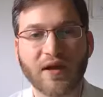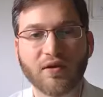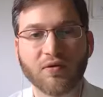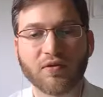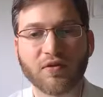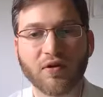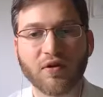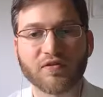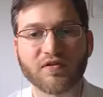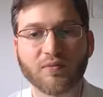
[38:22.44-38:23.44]
I know that there
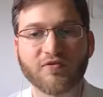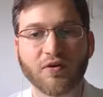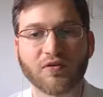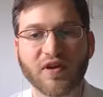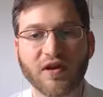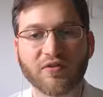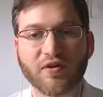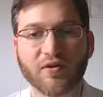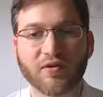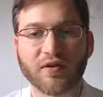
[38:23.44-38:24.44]
are some folks out
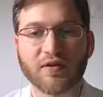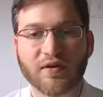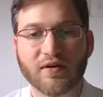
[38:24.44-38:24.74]
there that